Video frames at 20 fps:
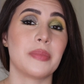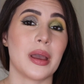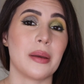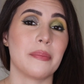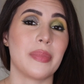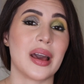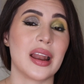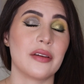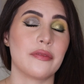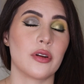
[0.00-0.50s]
pen
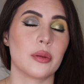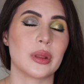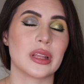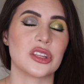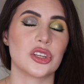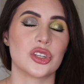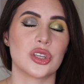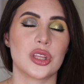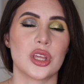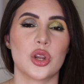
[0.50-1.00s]
palette from
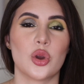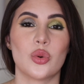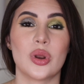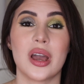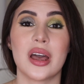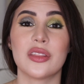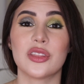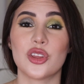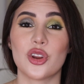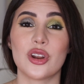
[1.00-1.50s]
Natasha
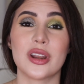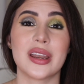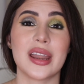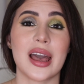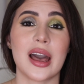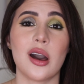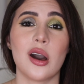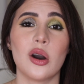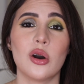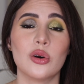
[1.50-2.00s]
Denona. They're
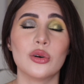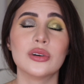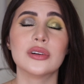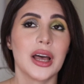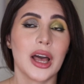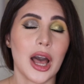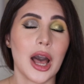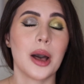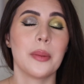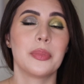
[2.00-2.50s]
now
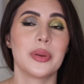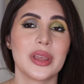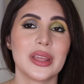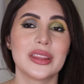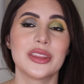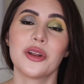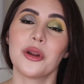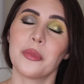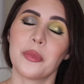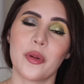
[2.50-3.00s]

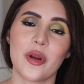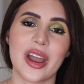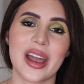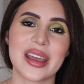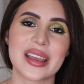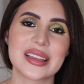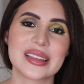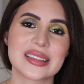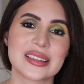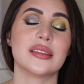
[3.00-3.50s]
upping their
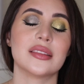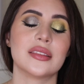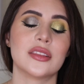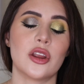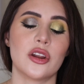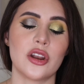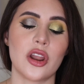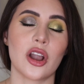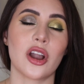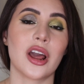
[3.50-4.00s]
price.
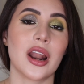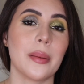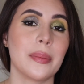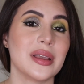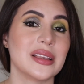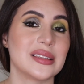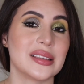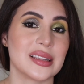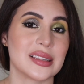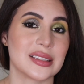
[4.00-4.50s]
They're not gonna
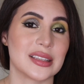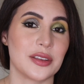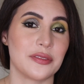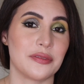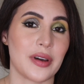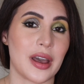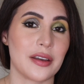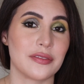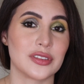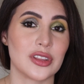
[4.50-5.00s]
be
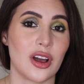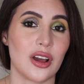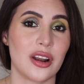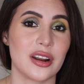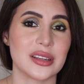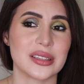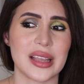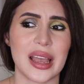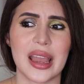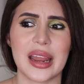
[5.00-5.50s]

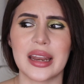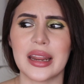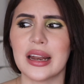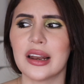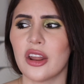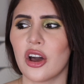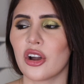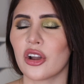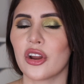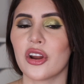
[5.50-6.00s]
$65 any
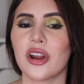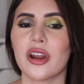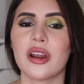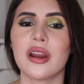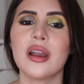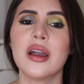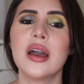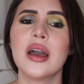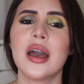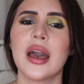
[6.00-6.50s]

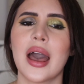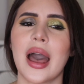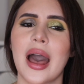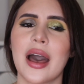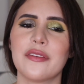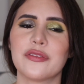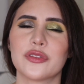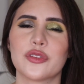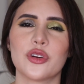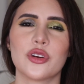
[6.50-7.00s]
longer.
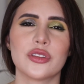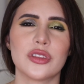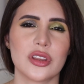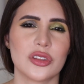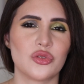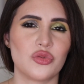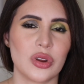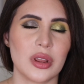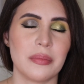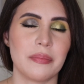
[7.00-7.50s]
After
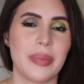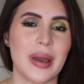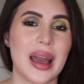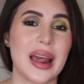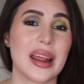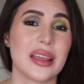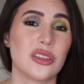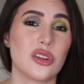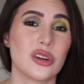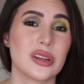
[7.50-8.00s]
the Dream
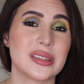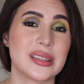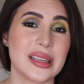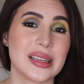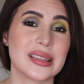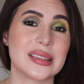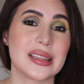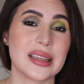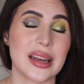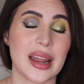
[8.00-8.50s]
palette, they're
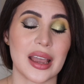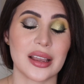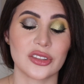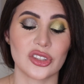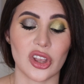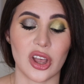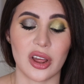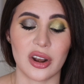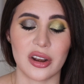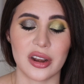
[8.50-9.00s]

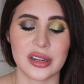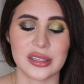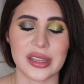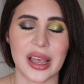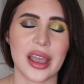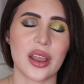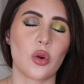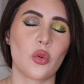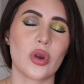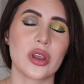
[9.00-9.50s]
$69.
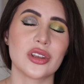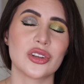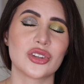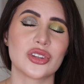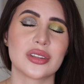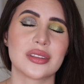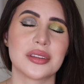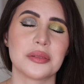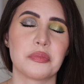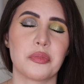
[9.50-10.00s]
I
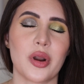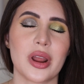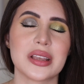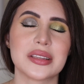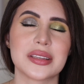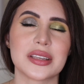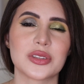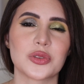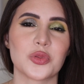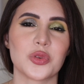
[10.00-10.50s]
wish the
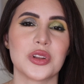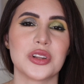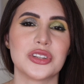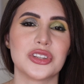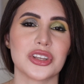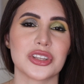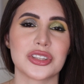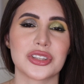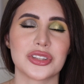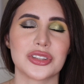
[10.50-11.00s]
prices would
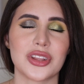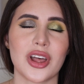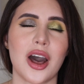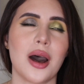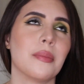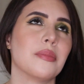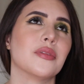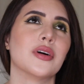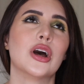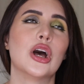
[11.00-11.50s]
just
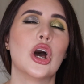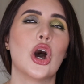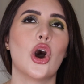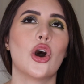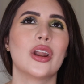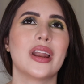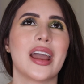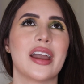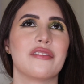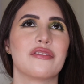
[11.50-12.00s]
stop
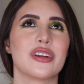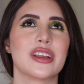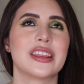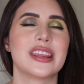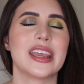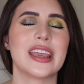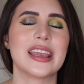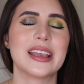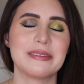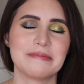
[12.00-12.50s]
on
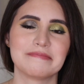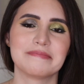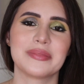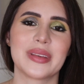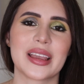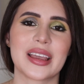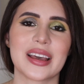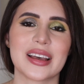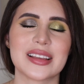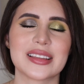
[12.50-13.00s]
everything
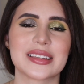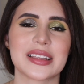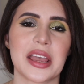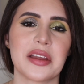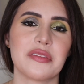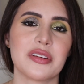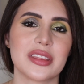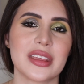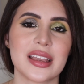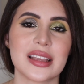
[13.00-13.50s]
because
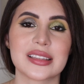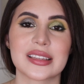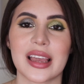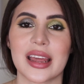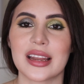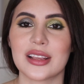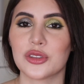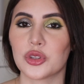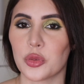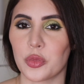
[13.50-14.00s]
everything is
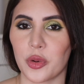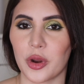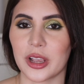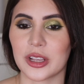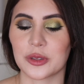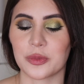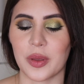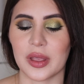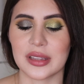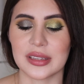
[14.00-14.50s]
getting super
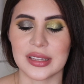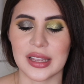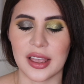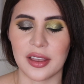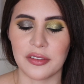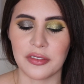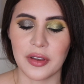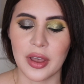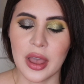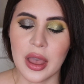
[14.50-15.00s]

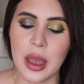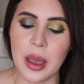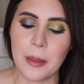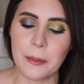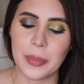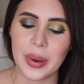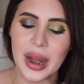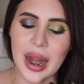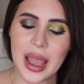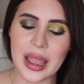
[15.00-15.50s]
expensive.
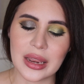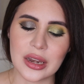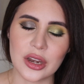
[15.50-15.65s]
But I